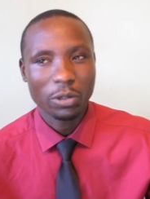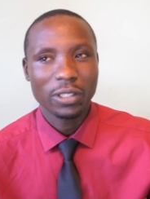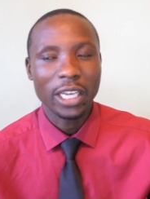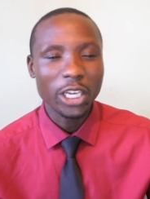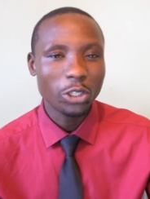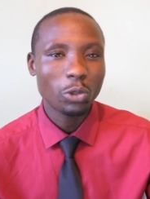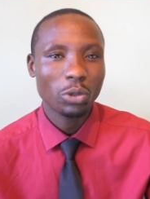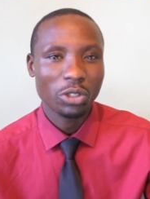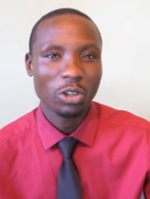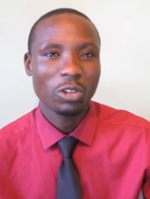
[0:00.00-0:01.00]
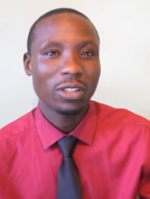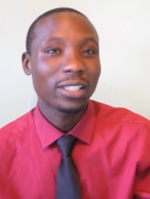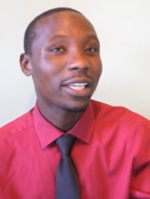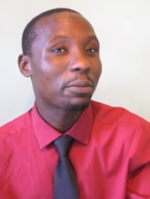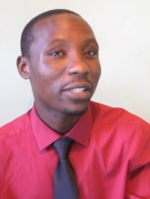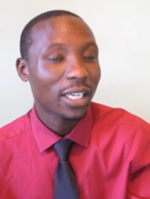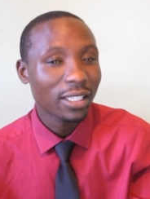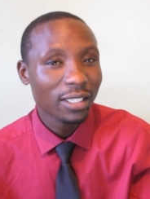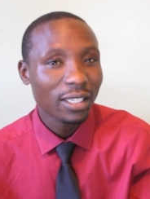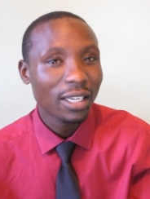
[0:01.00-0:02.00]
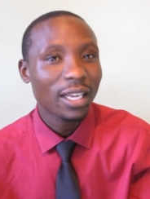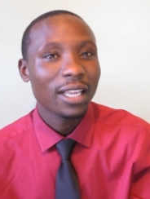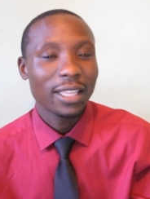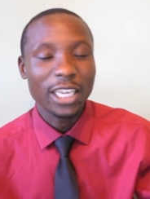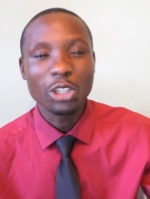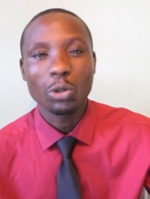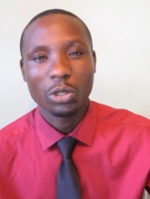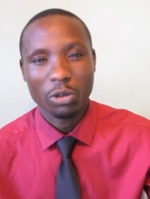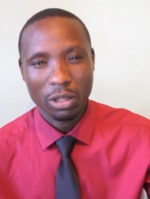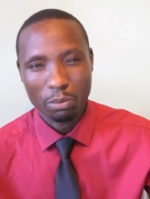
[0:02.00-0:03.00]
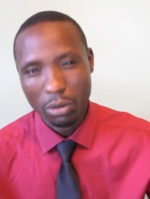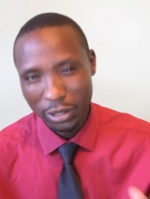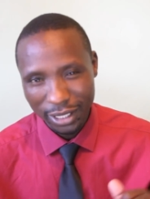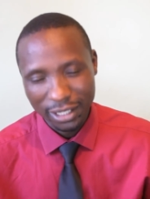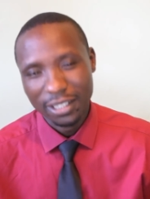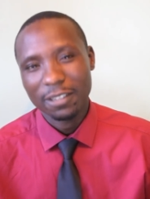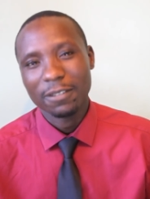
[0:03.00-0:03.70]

the issue was not on the substance, the issue was on the process.